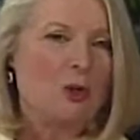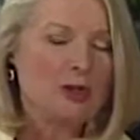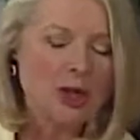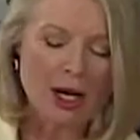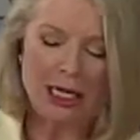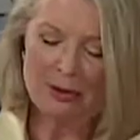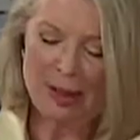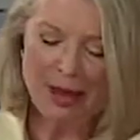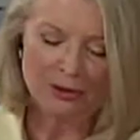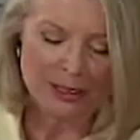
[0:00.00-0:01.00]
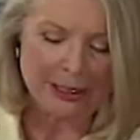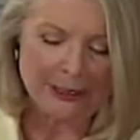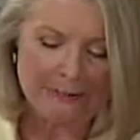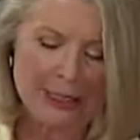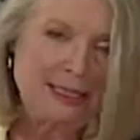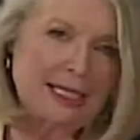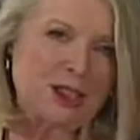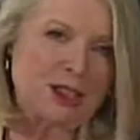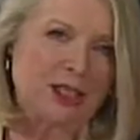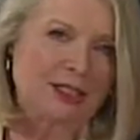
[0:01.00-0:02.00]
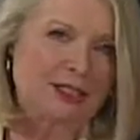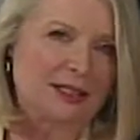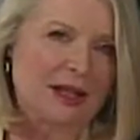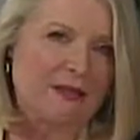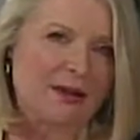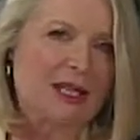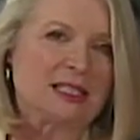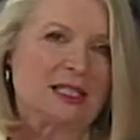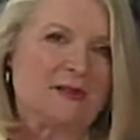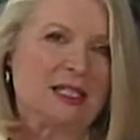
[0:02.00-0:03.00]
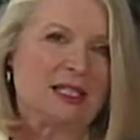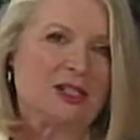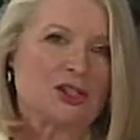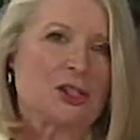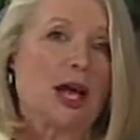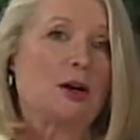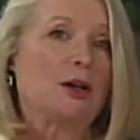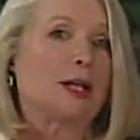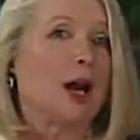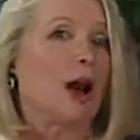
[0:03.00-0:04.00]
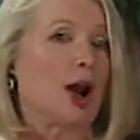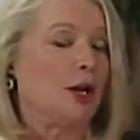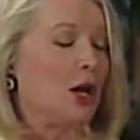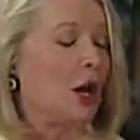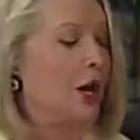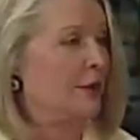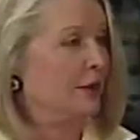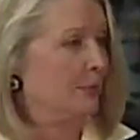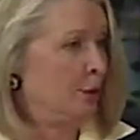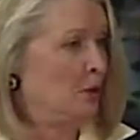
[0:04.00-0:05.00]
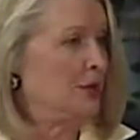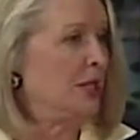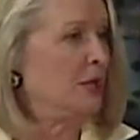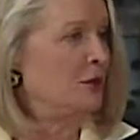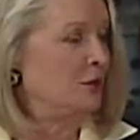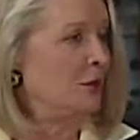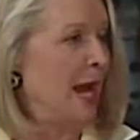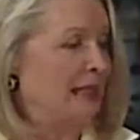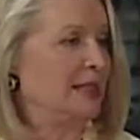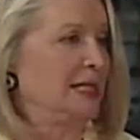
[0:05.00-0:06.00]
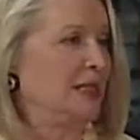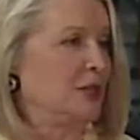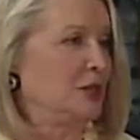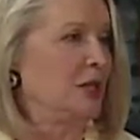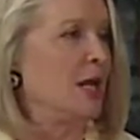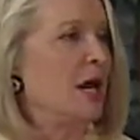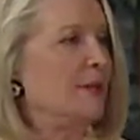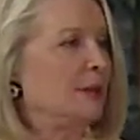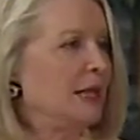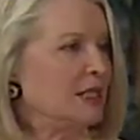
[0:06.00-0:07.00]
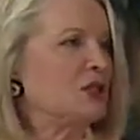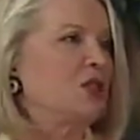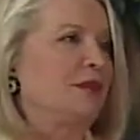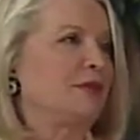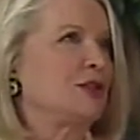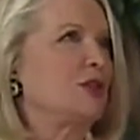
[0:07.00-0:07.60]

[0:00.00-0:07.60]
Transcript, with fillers: We're talking about addictions, the effects of addiction, not only on the person who has the addiction, but let's shift